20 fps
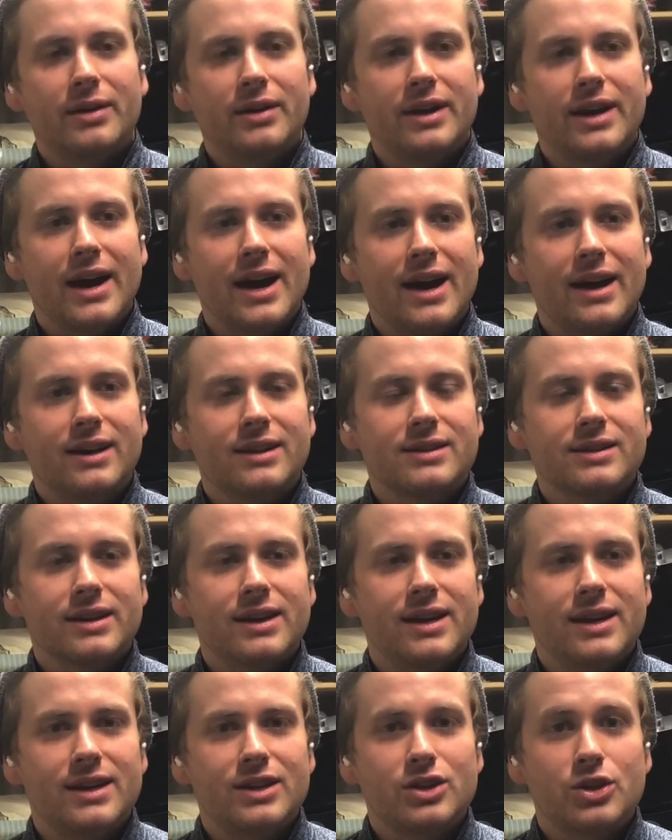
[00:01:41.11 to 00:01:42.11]
get
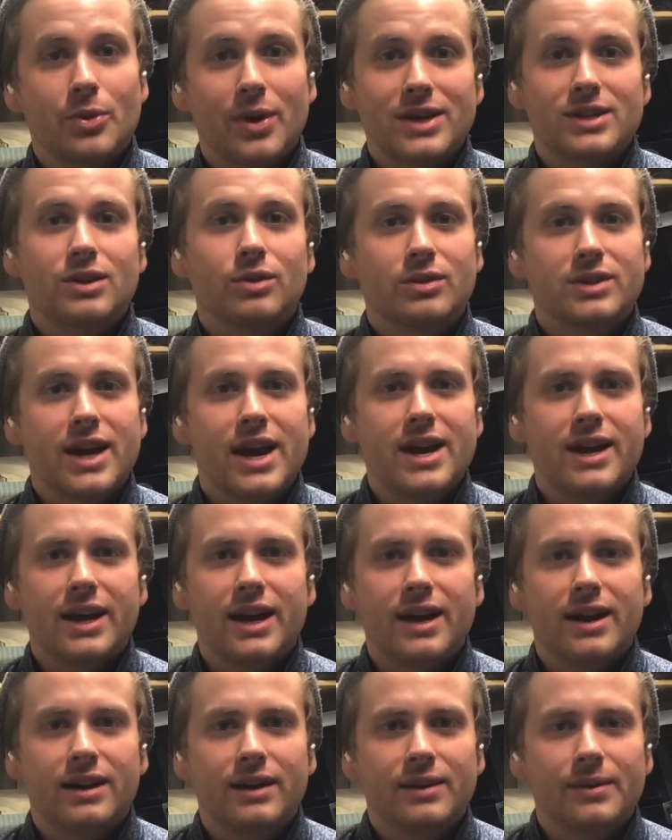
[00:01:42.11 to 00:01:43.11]
is, do I still take
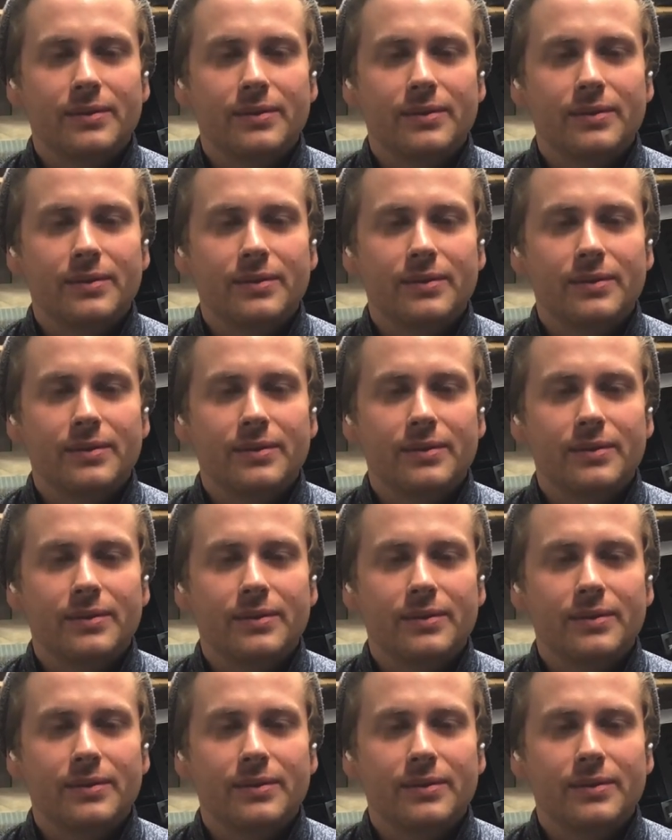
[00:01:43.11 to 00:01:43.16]
it?